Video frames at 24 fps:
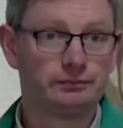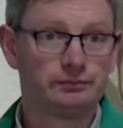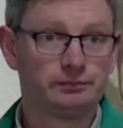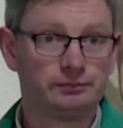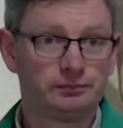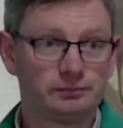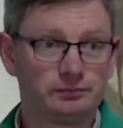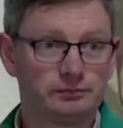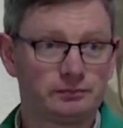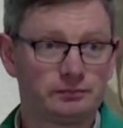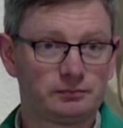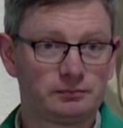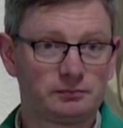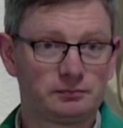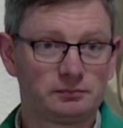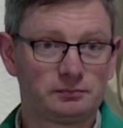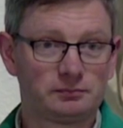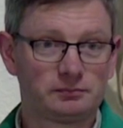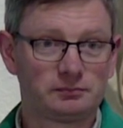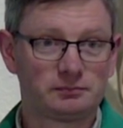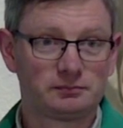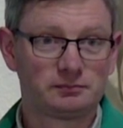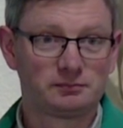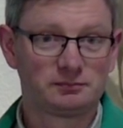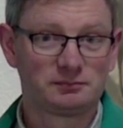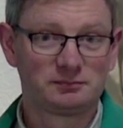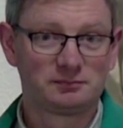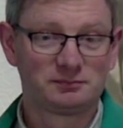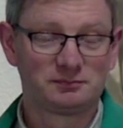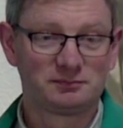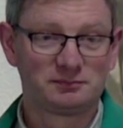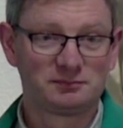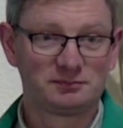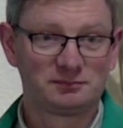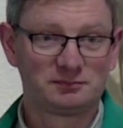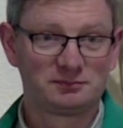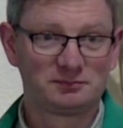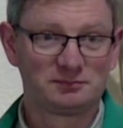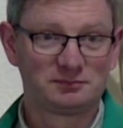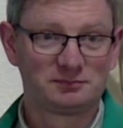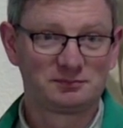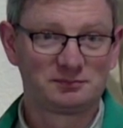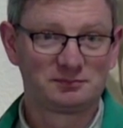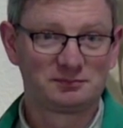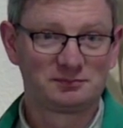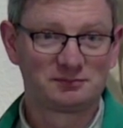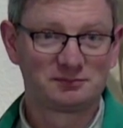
(no one is talking)